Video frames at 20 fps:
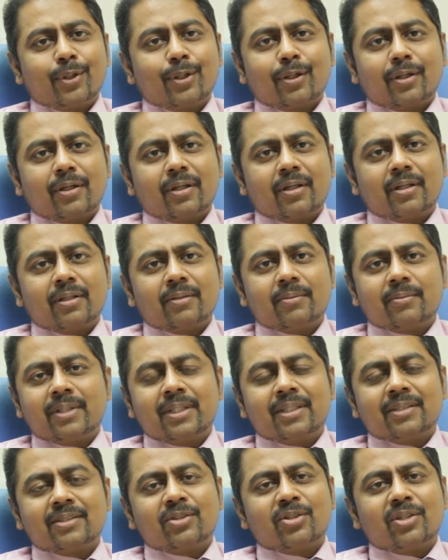or uh, it
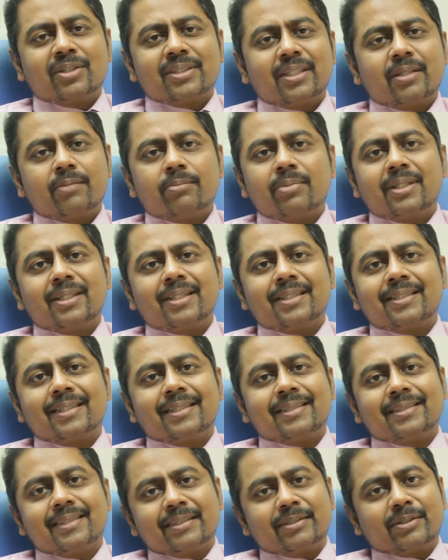doesn't cause any burning
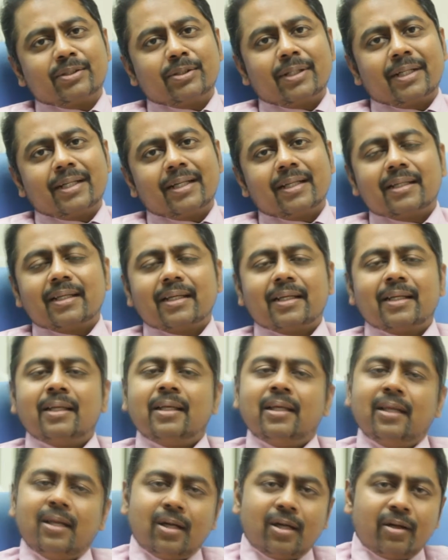sensation or anything.
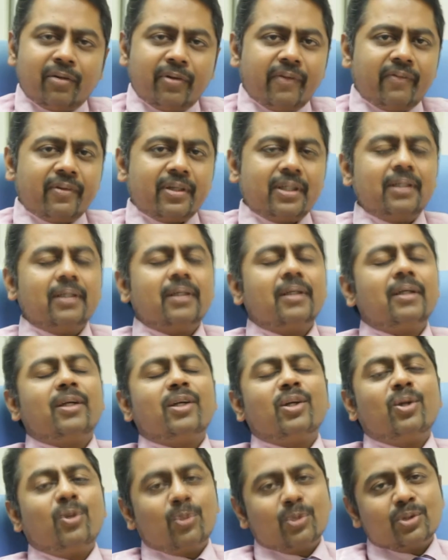However,
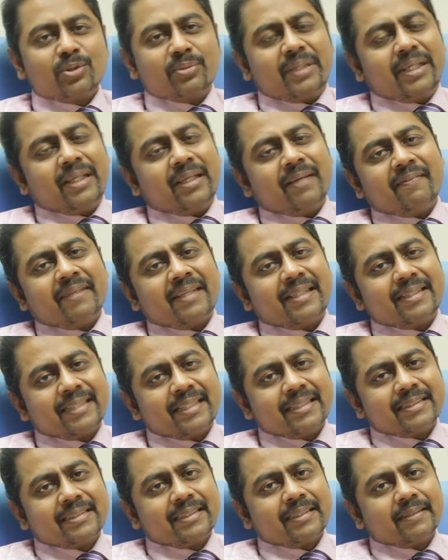nose being a very
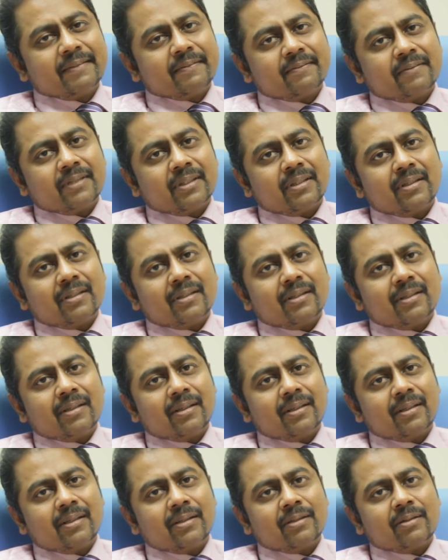sensitive uh,
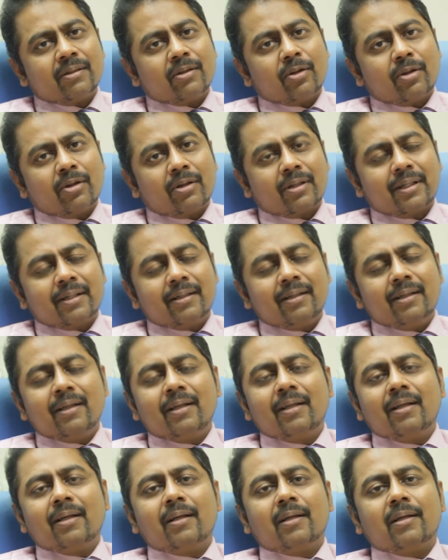uh, organ,
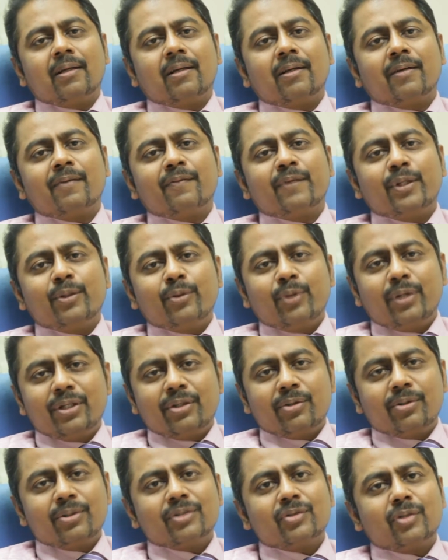uh, when you
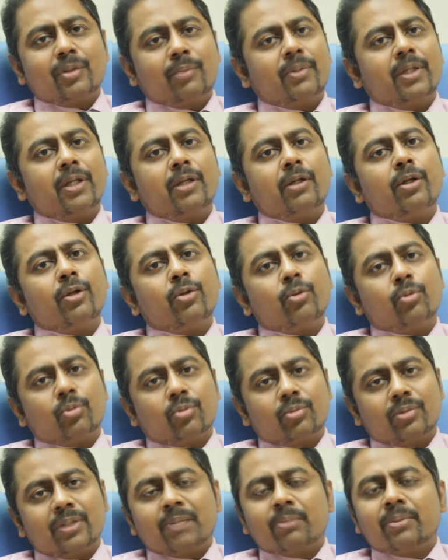introduce something new,
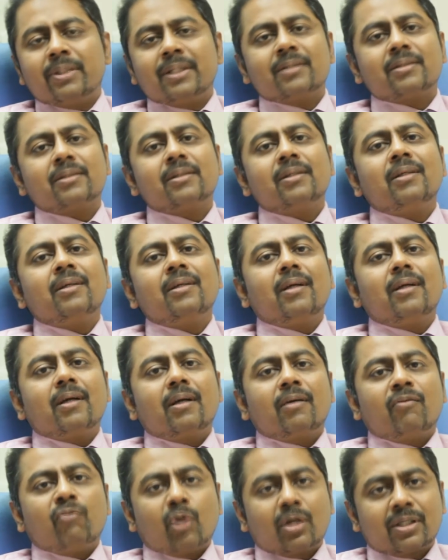that means
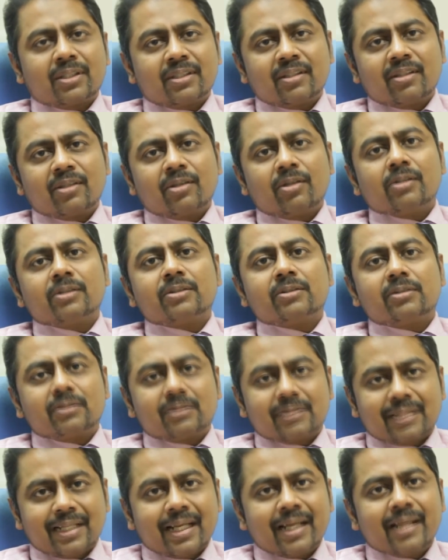water or
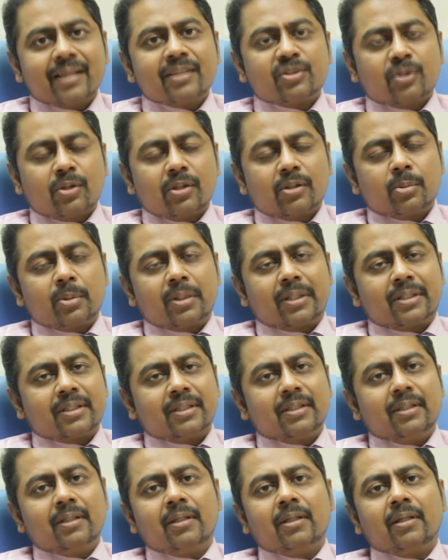saline, salt
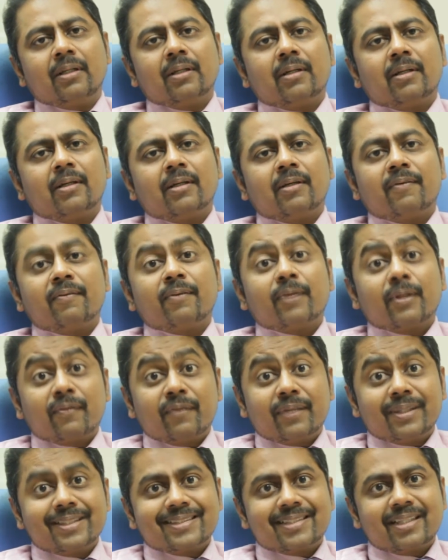water, uh, for the
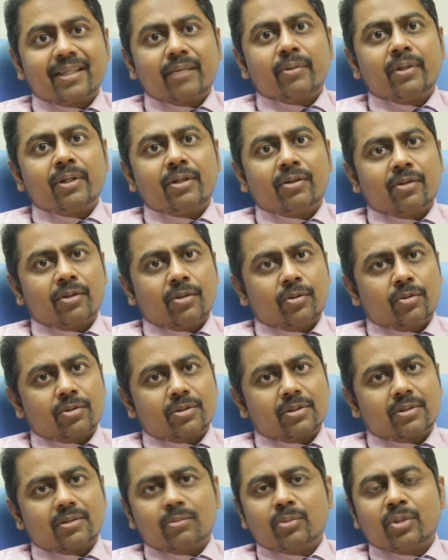first time into the
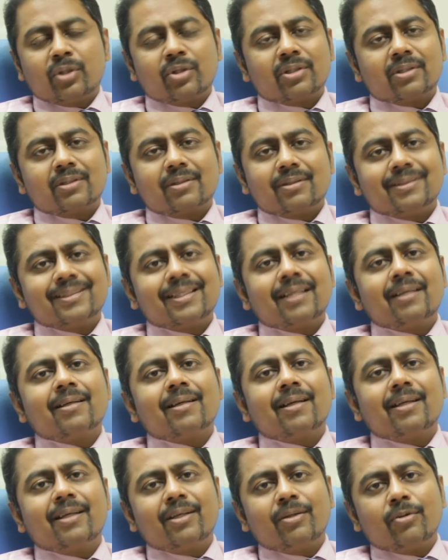nose because
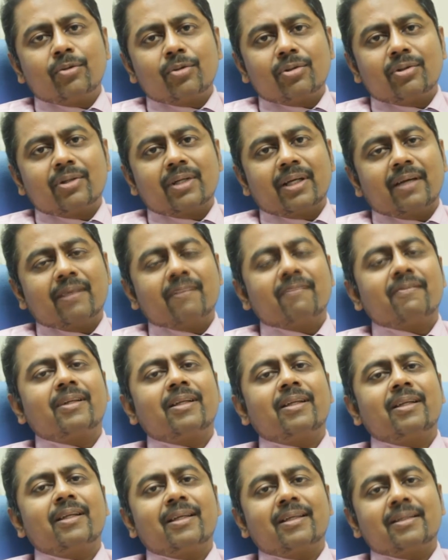generally you don't have
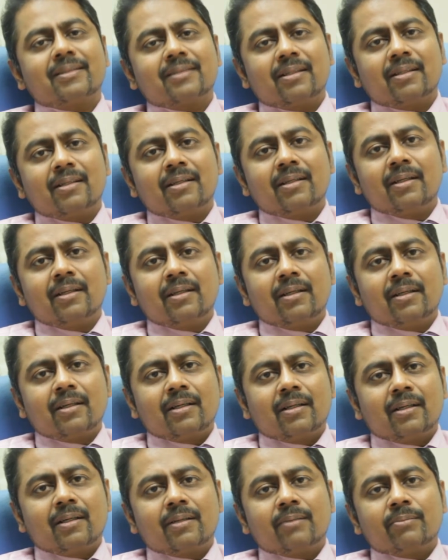any nasal
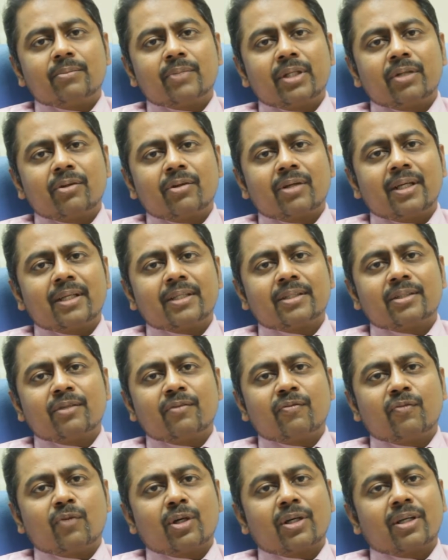um, you know collection
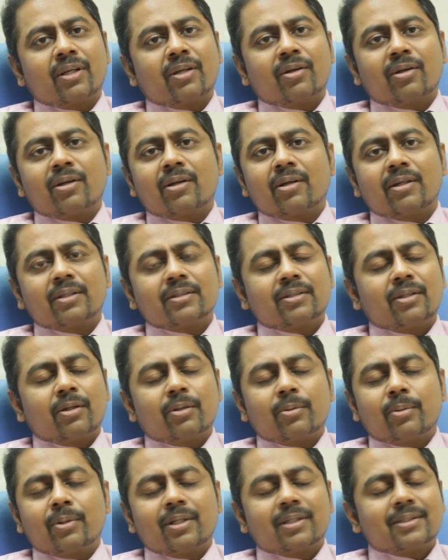of water or uh,
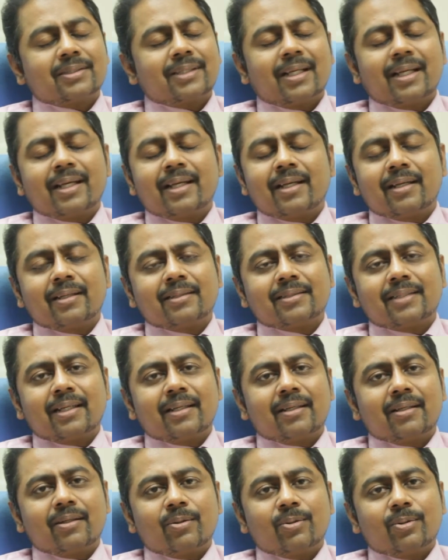salt water saline
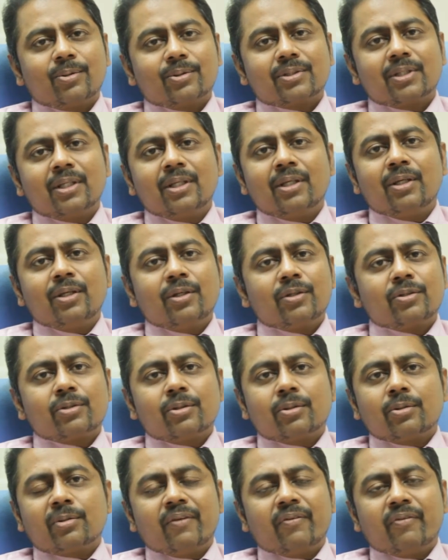inside the nose
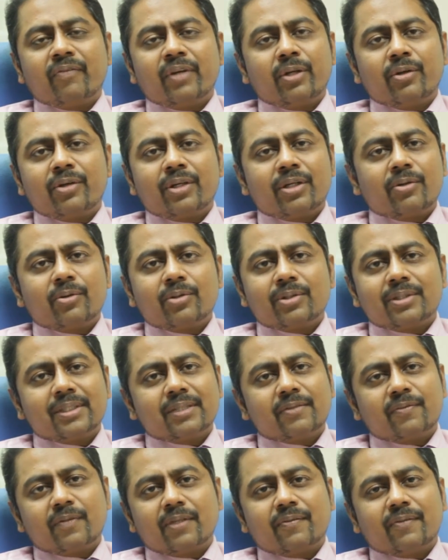so when you introduce
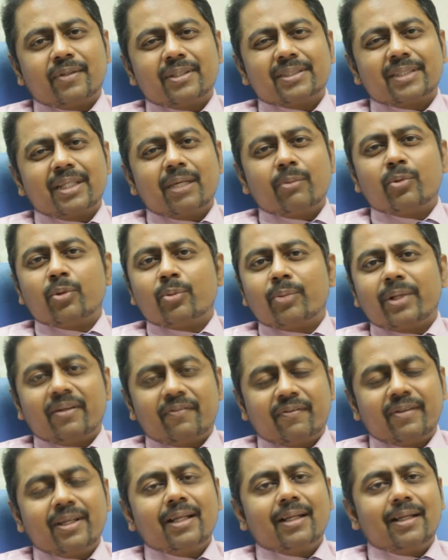this for the first time you might
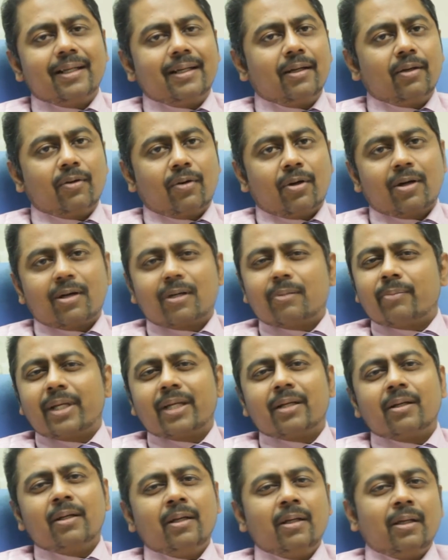feel a little odd
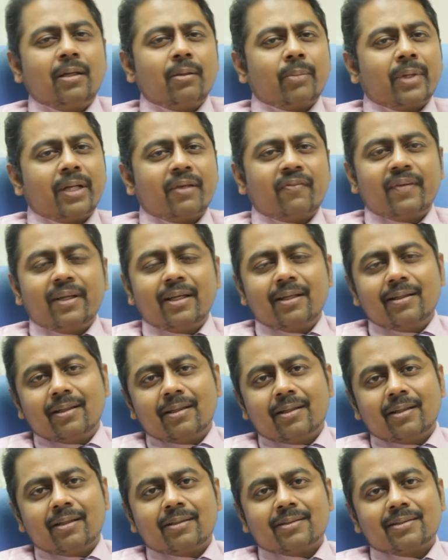might might feel
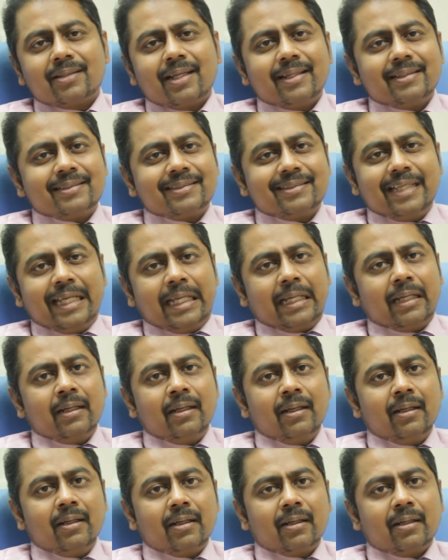a slight sting
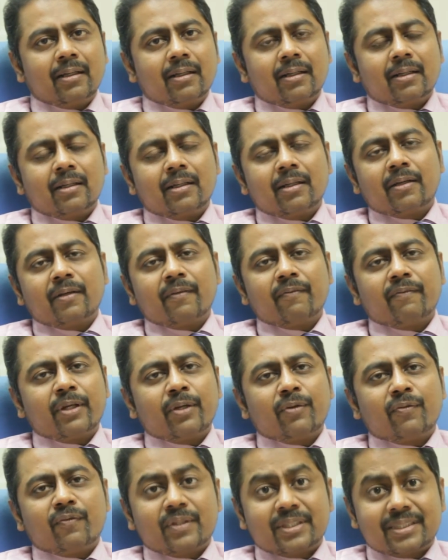uh, when
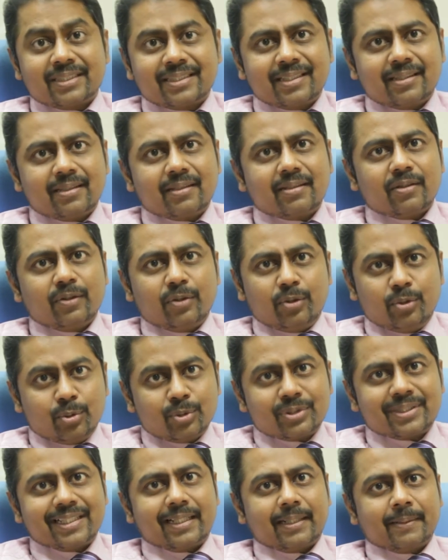you first
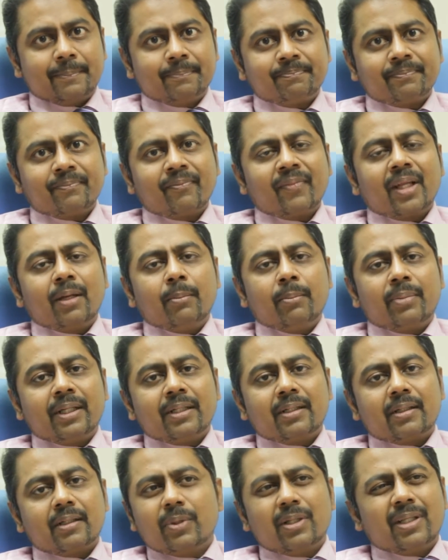use it
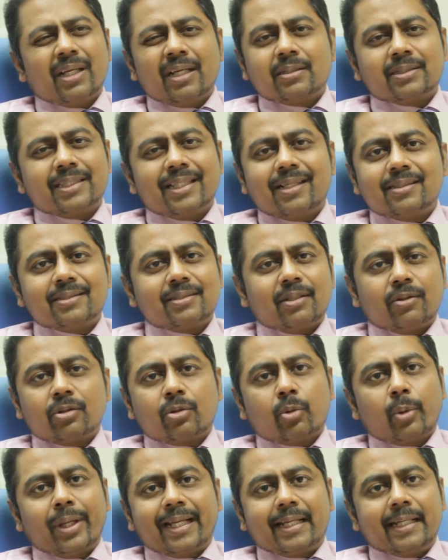but that settles down
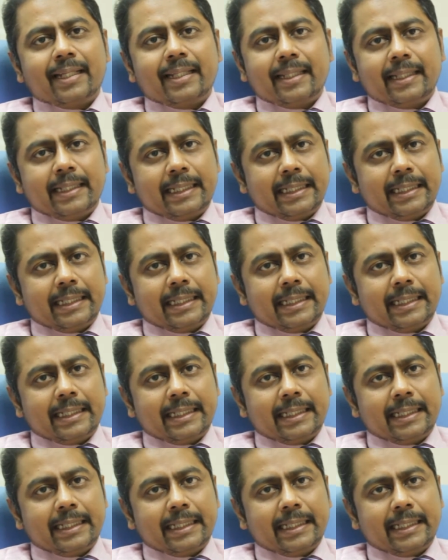quickly